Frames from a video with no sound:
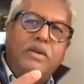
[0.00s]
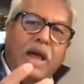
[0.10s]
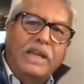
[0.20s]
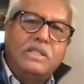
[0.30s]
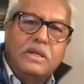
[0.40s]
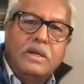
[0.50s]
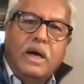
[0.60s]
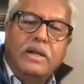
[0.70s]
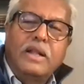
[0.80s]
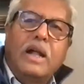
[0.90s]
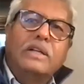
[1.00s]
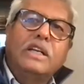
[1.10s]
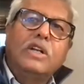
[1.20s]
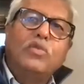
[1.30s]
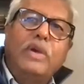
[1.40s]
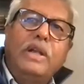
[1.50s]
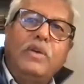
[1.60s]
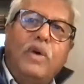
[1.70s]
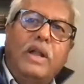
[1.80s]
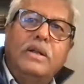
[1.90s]
right under Article
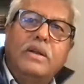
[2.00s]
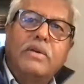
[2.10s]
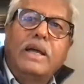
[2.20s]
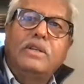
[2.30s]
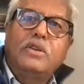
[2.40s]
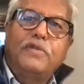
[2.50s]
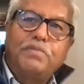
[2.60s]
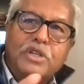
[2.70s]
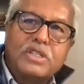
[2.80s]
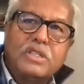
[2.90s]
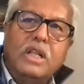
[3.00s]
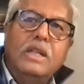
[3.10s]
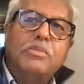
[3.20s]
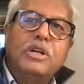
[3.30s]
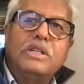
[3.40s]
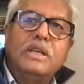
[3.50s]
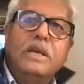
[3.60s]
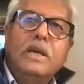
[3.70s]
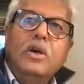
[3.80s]
21, right of personal liberty,